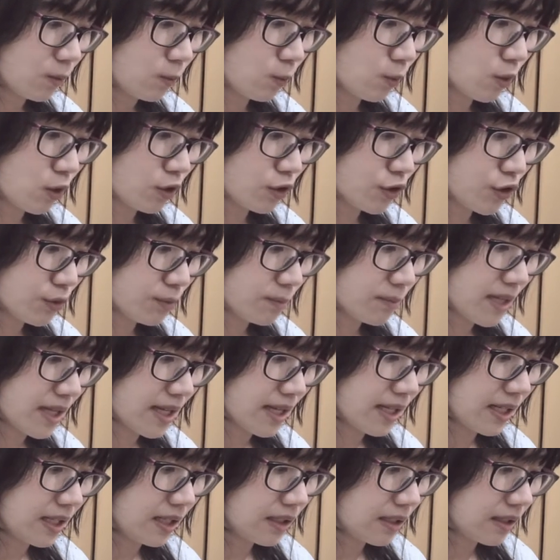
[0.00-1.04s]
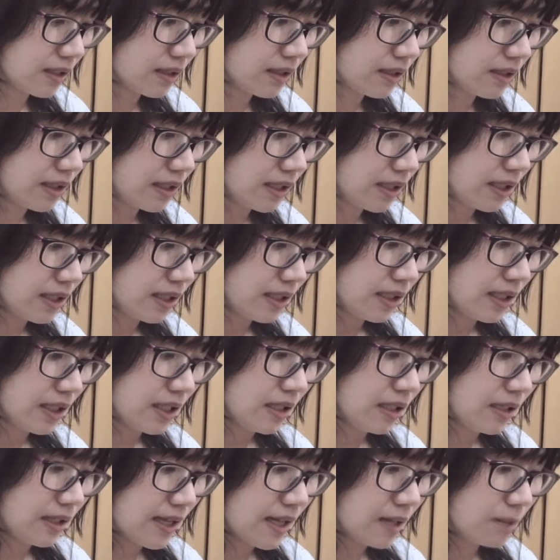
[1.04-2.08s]
watch my
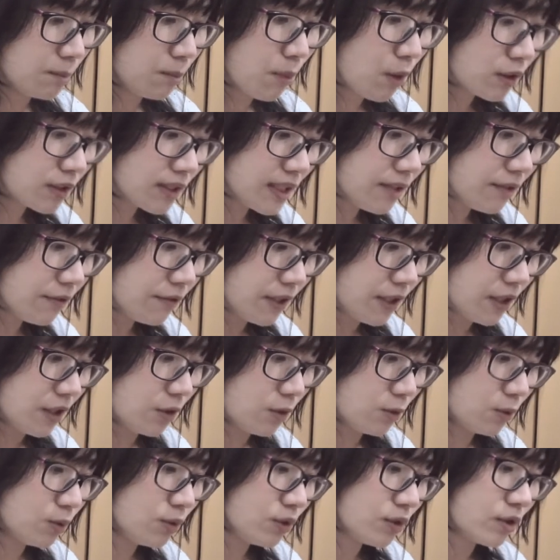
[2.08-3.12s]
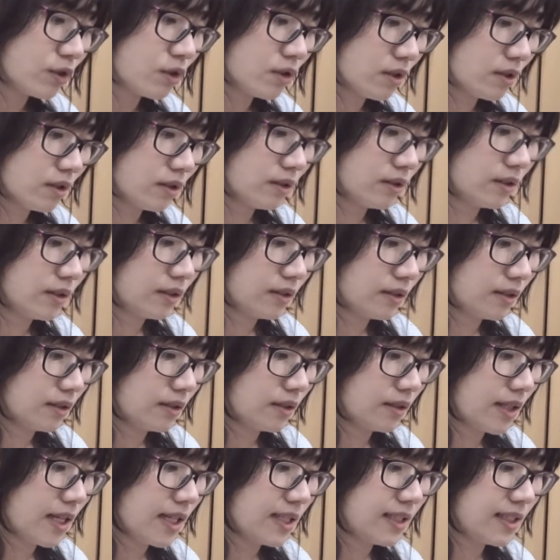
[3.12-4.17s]
unboxing videos,
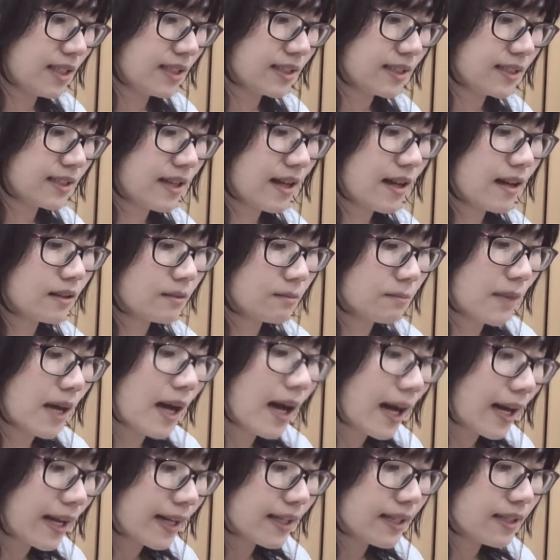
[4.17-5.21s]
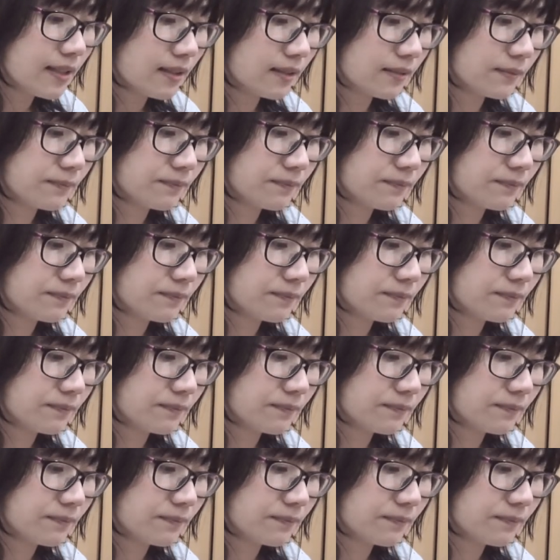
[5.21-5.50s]
I just got my